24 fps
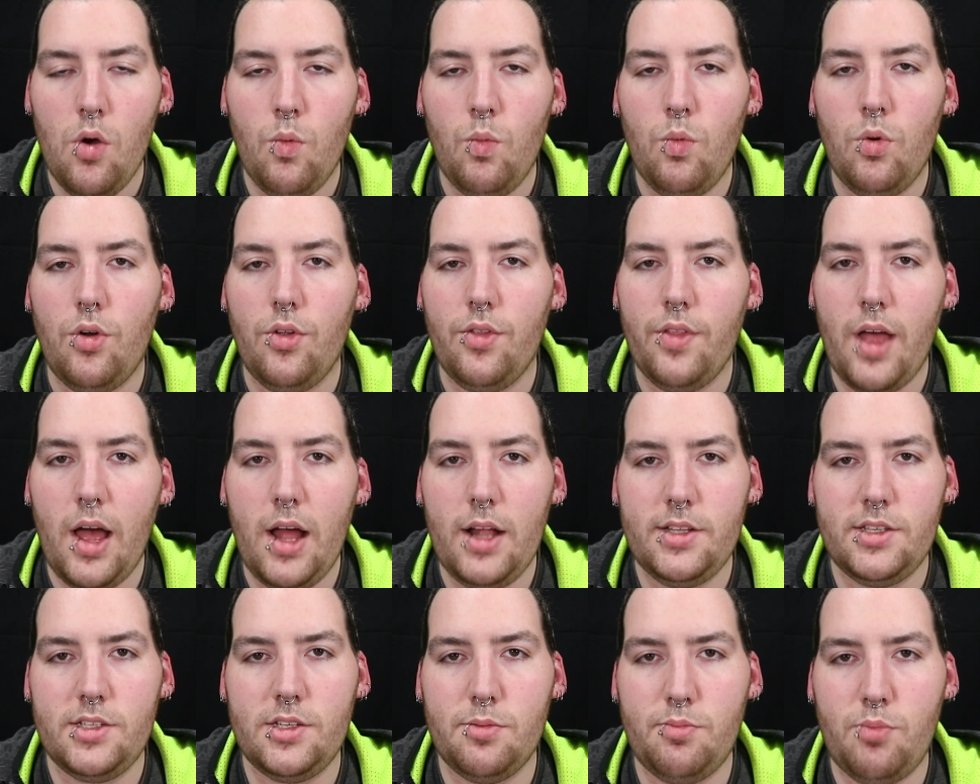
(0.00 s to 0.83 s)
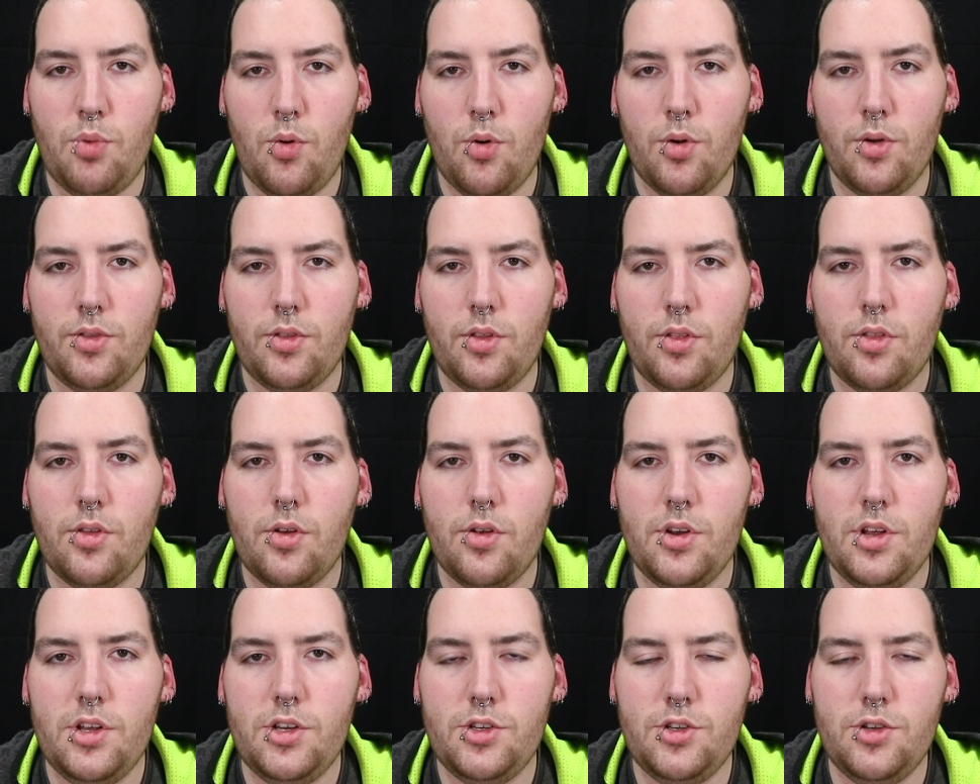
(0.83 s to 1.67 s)
will not support
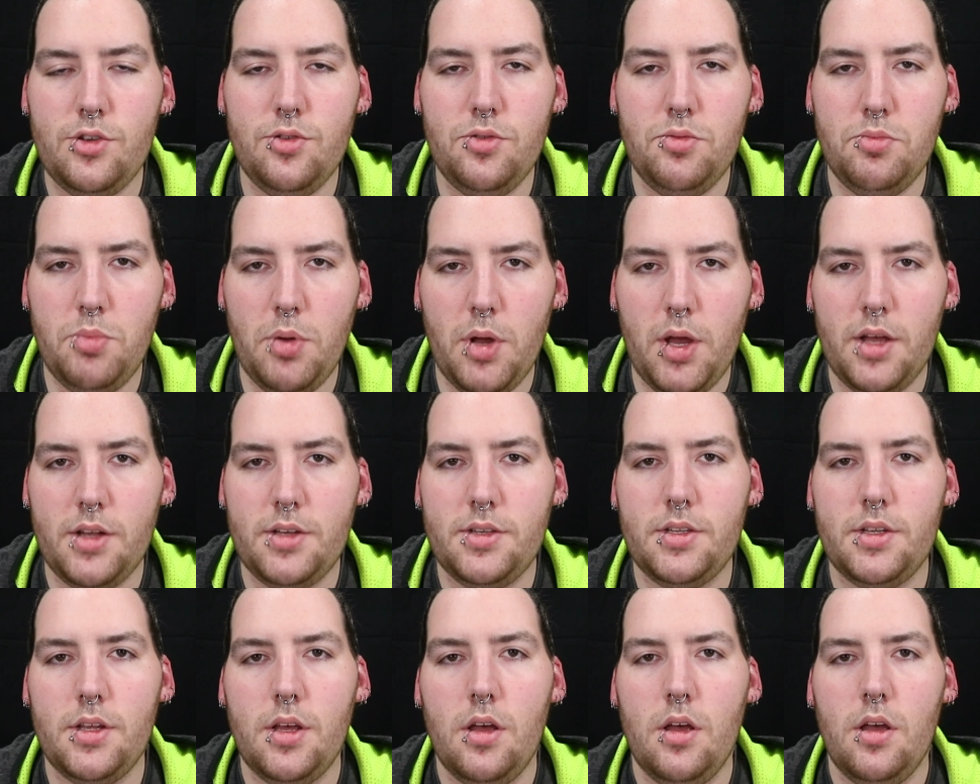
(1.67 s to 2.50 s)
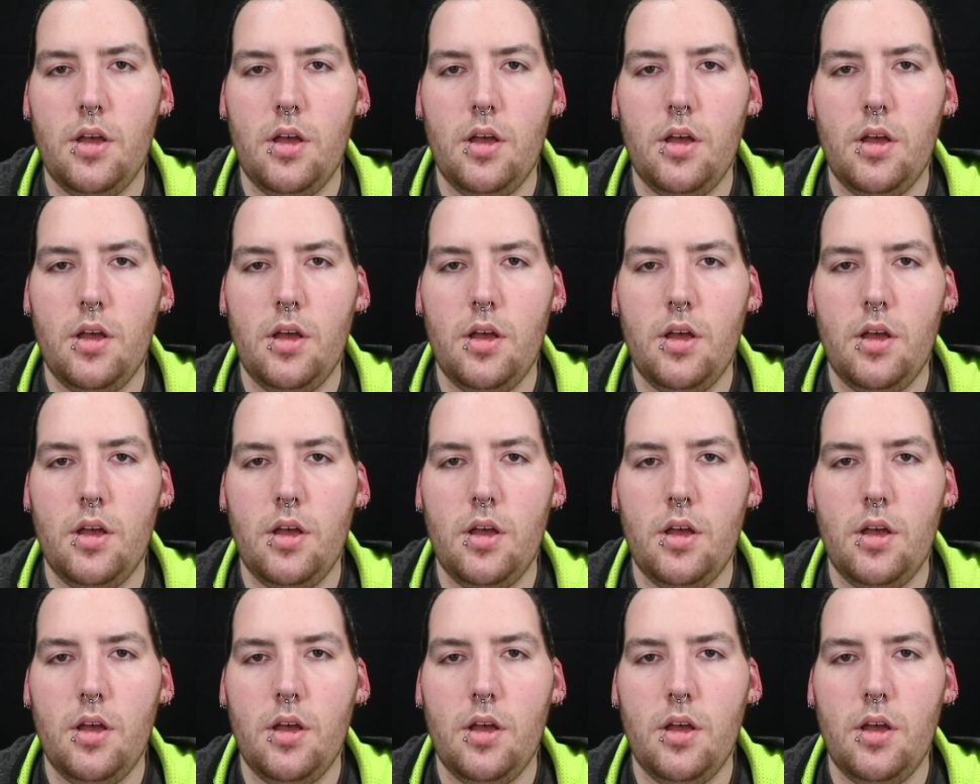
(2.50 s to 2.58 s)
32-bit